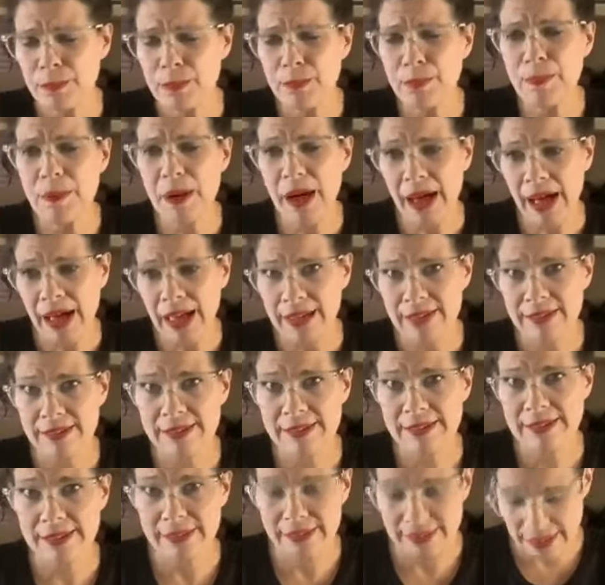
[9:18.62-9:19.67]

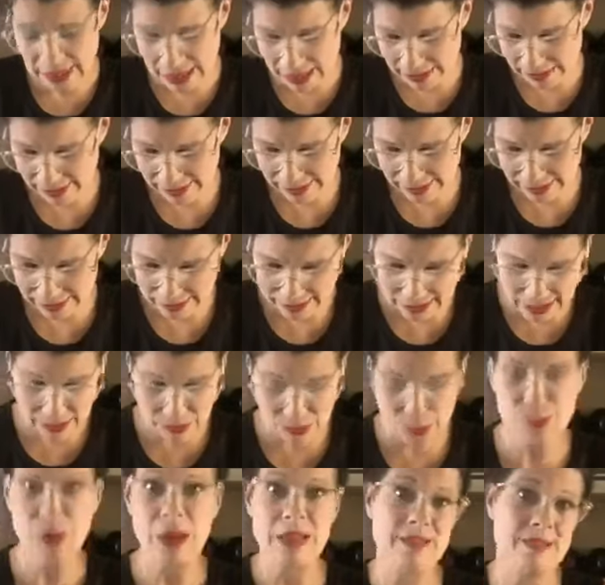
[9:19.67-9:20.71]
But
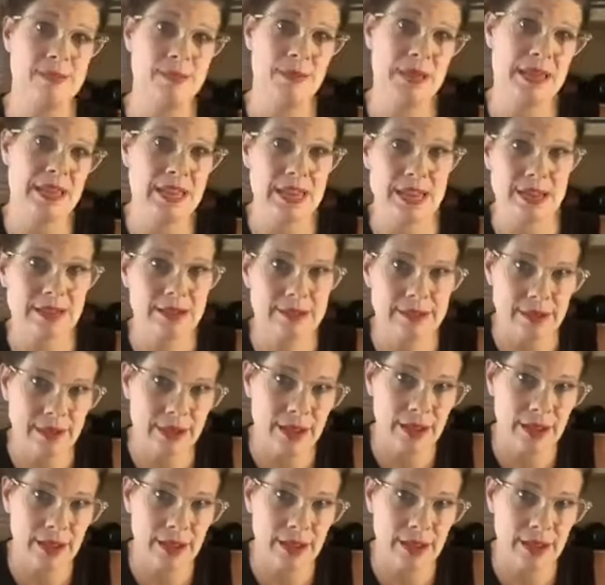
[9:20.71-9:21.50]
this recipe,